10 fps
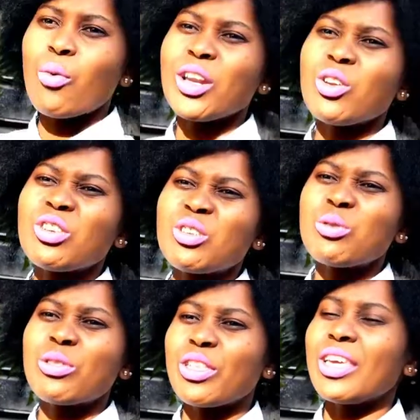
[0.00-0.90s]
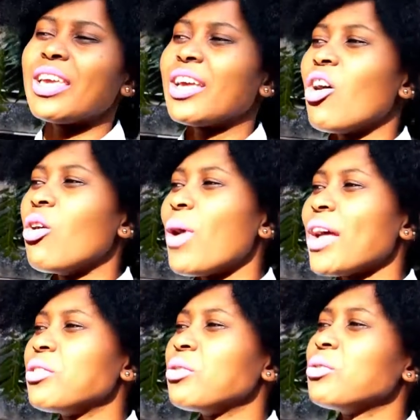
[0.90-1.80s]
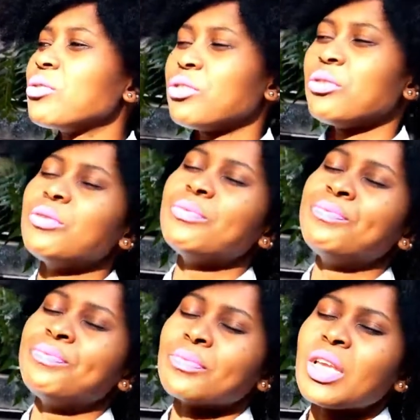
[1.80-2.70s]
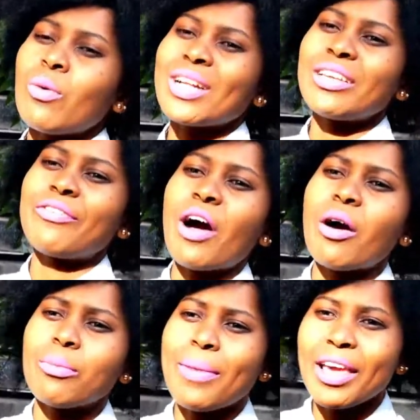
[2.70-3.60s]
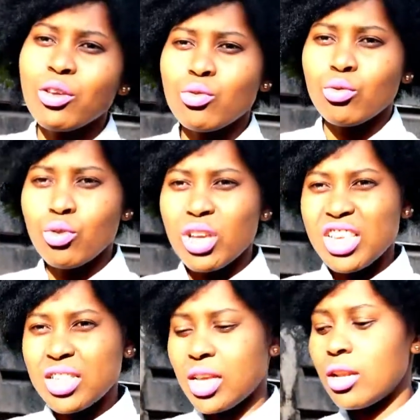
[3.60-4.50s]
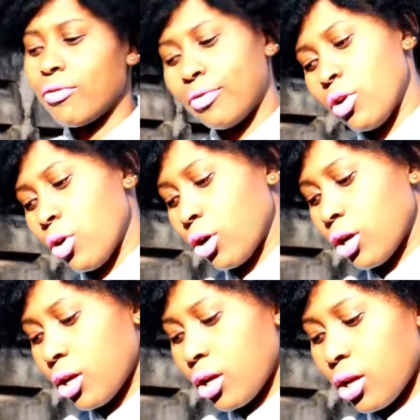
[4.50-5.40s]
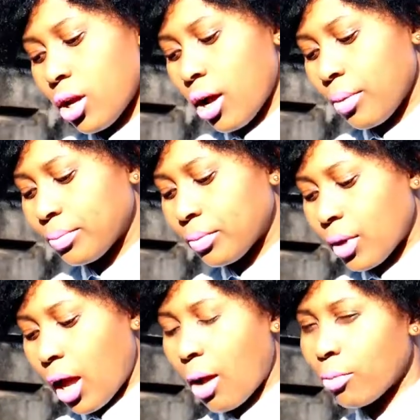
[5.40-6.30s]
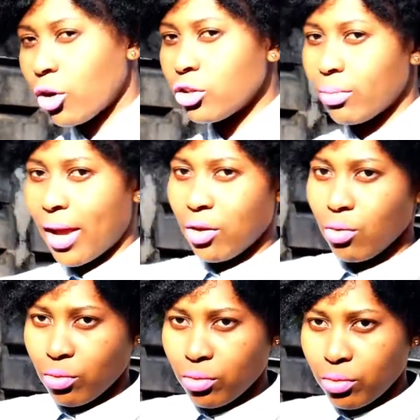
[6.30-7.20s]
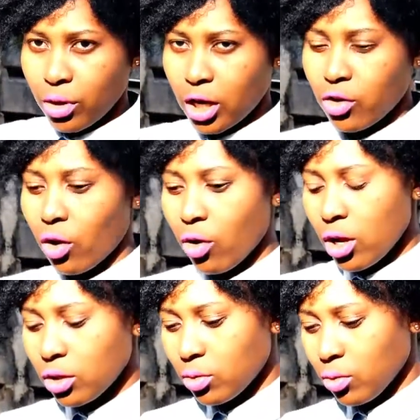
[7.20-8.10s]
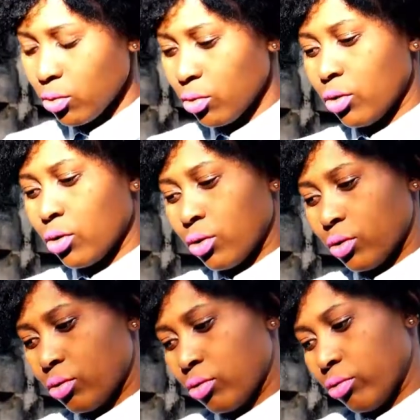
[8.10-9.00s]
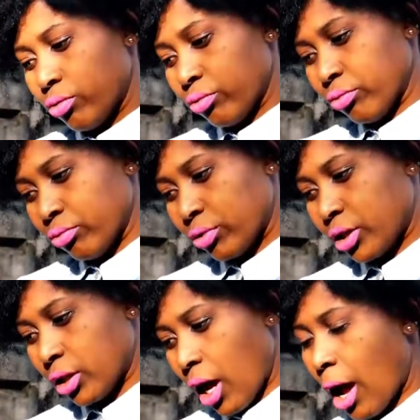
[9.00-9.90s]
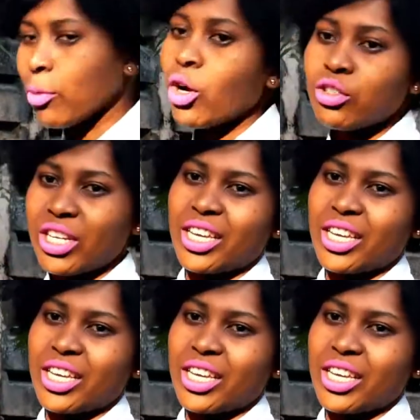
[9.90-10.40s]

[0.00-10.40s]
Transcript: uh, why don't you think, or oh, why don't you, mm, what if I buy you instead of dog? Um, I'm going to buy you, and you're going to, to I'm going to